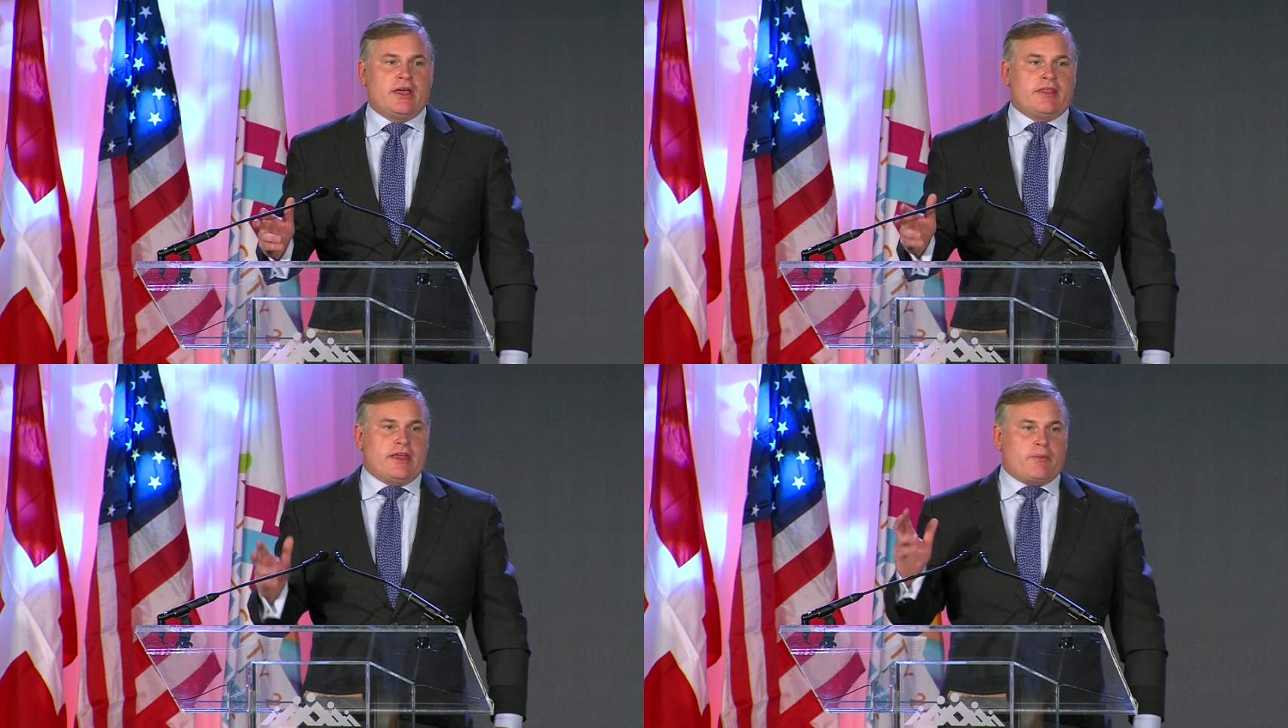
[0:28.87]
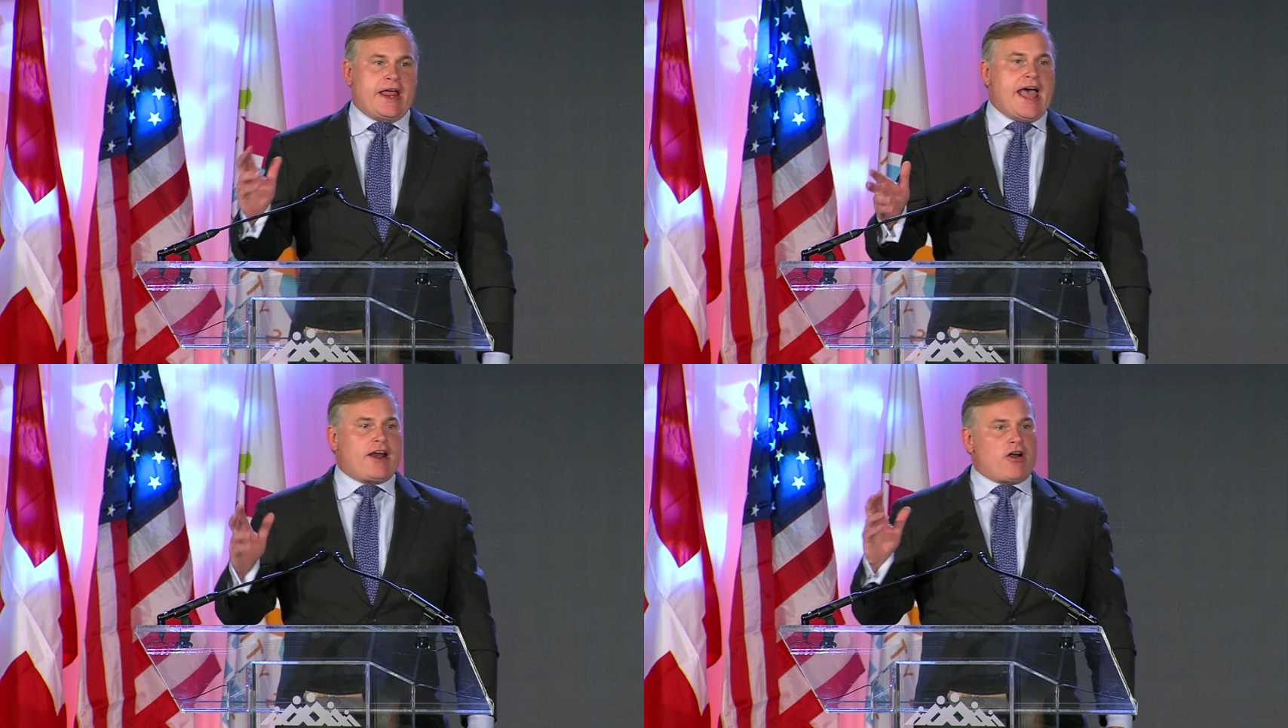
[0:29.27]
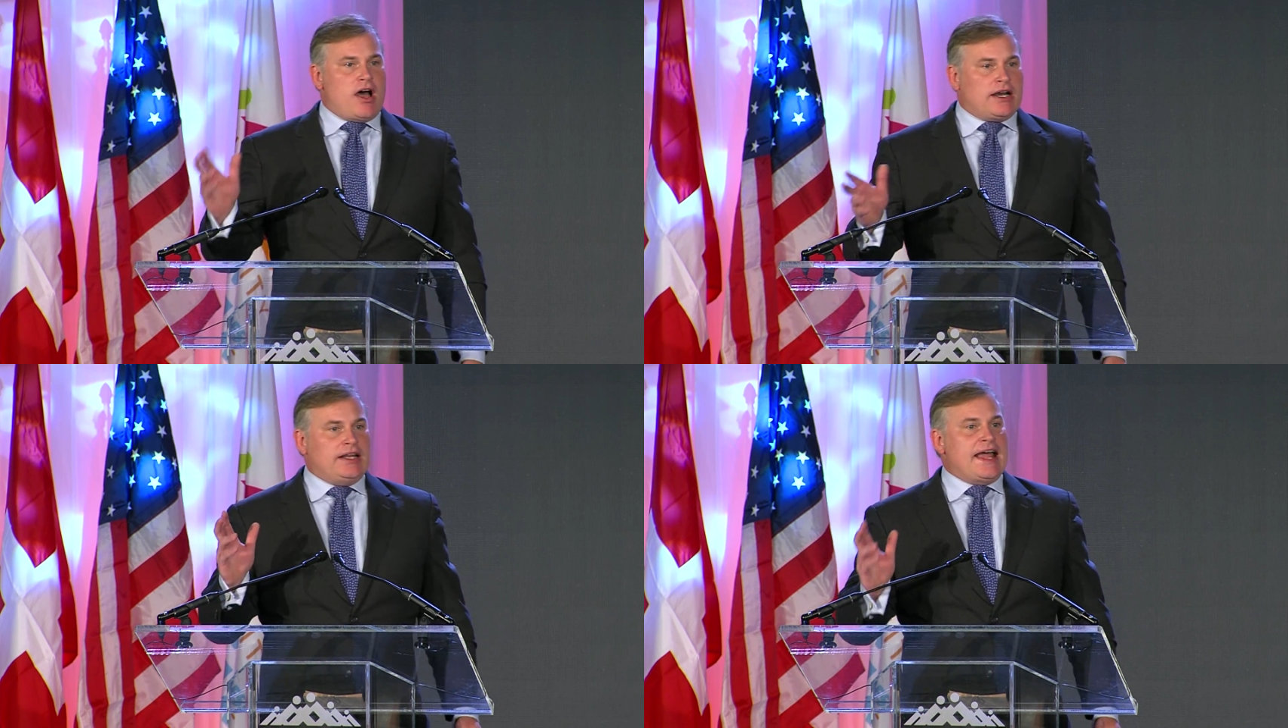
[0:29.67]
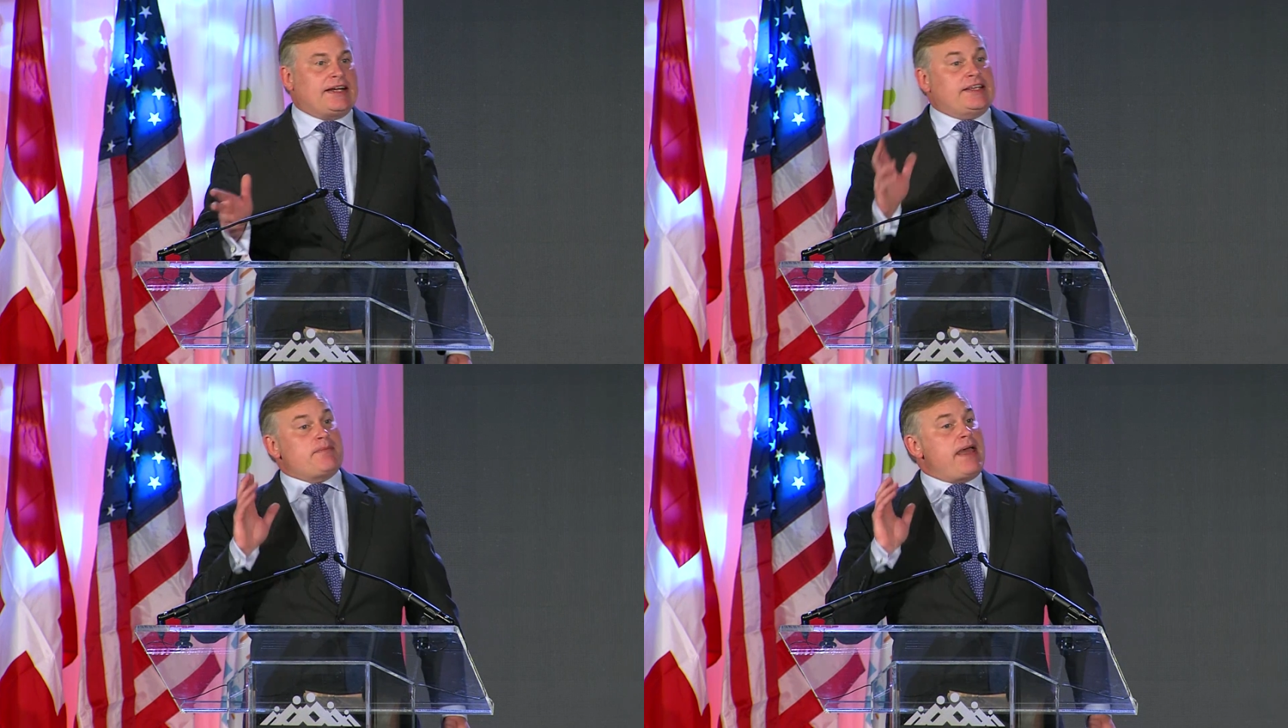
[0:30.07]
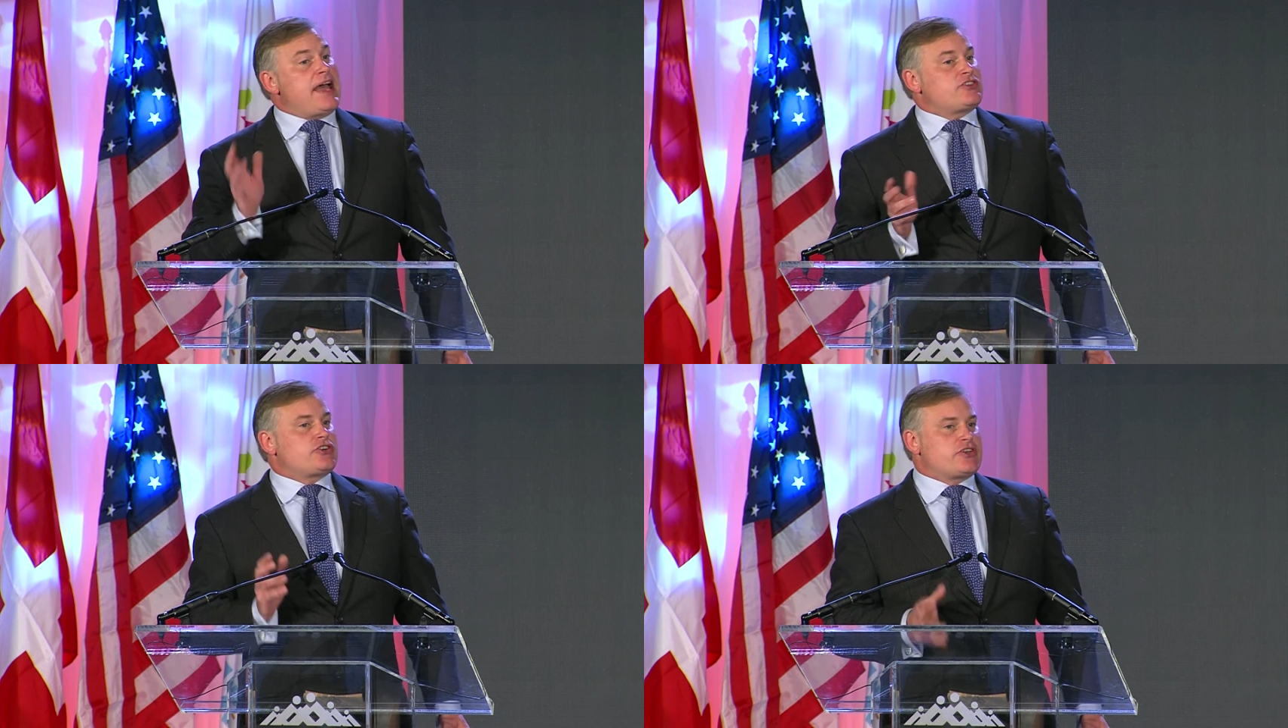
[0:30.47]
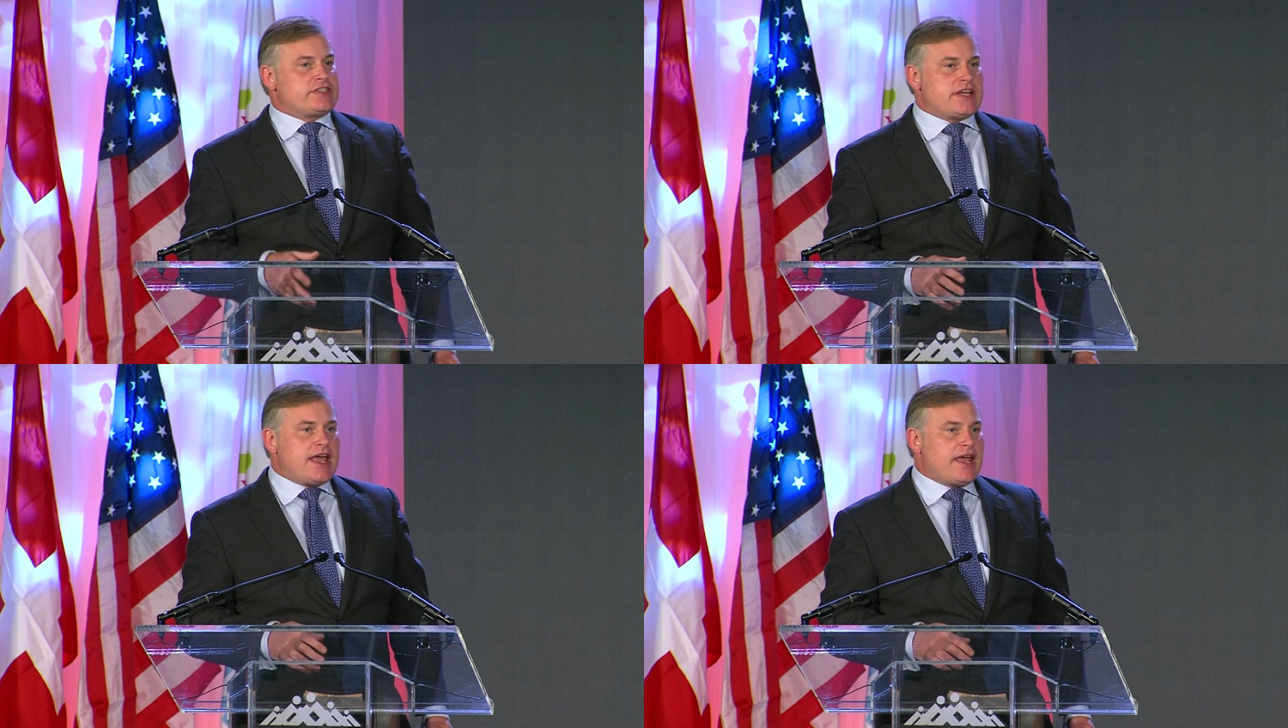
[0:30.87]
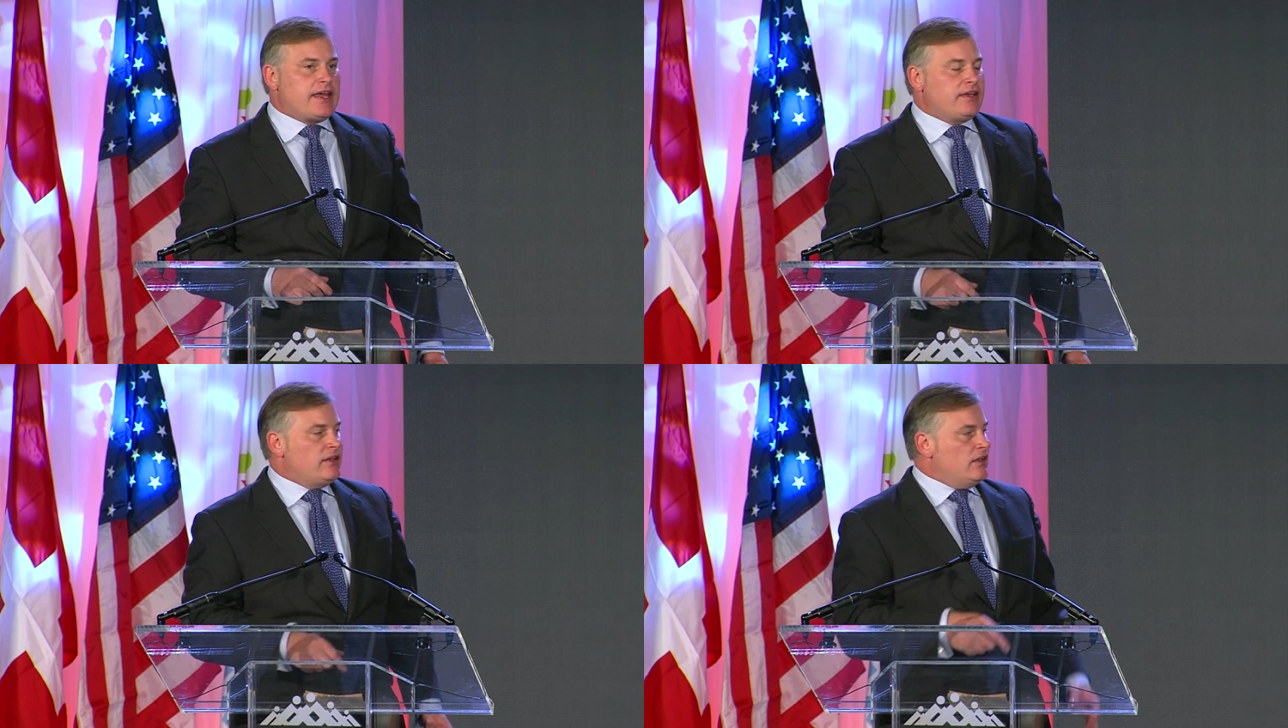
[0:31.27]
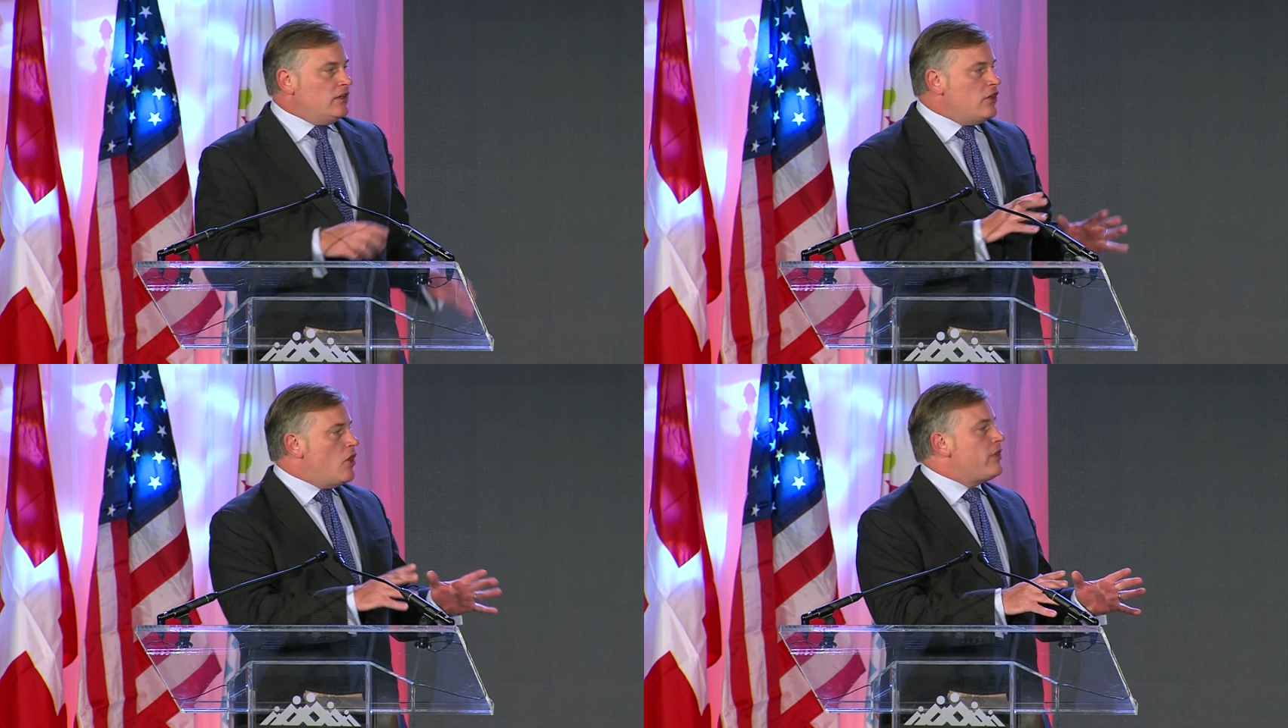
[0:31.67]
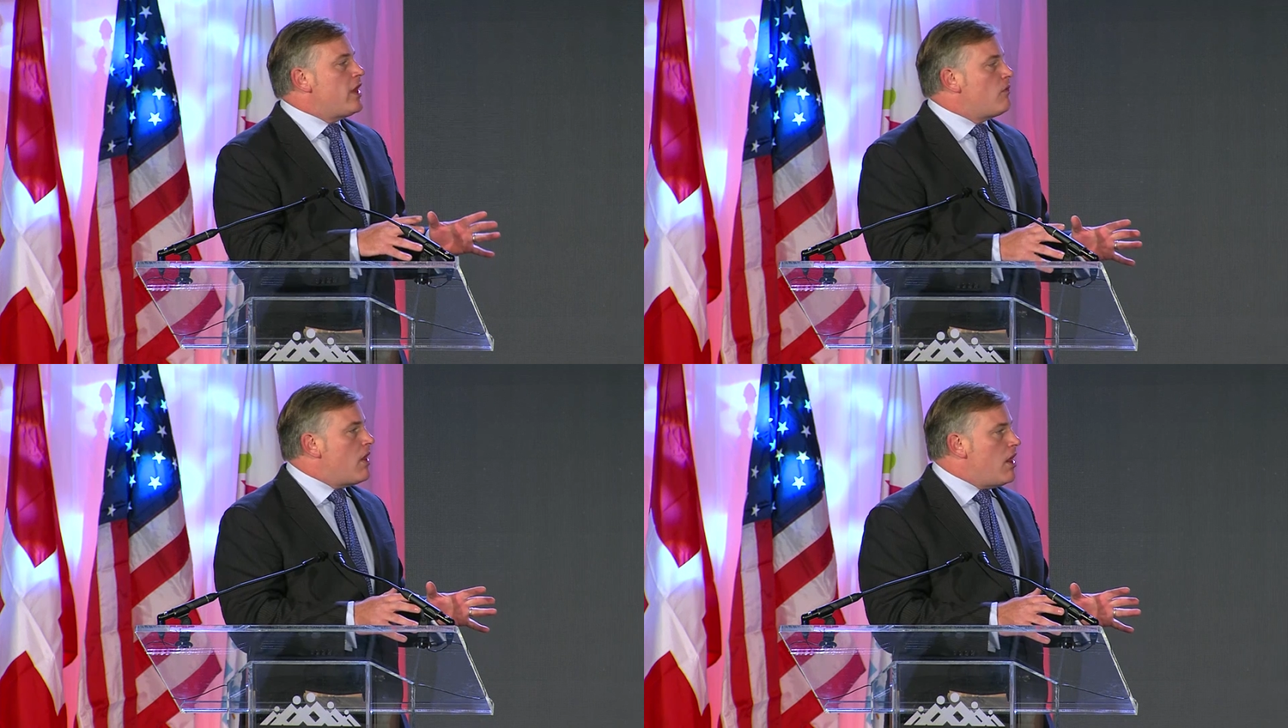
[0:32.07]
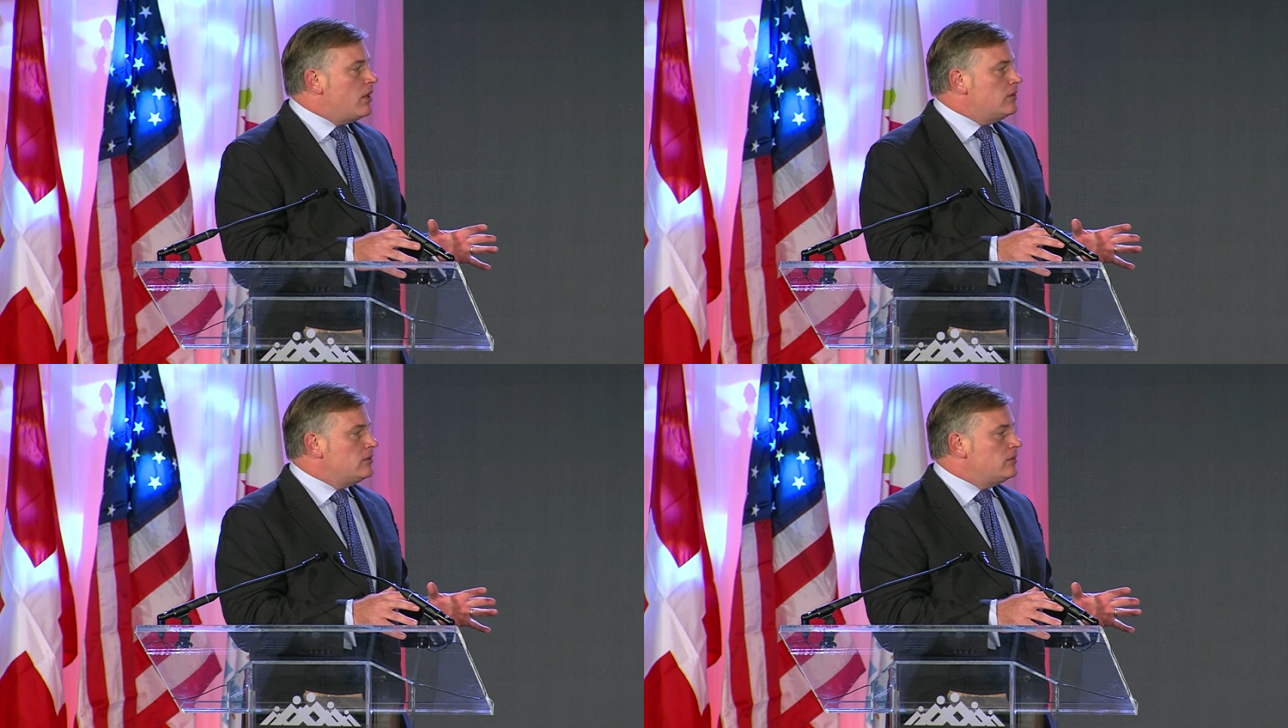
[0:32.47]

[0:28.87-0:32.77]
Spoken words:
that we had our unelected masters say, no, they're wrong,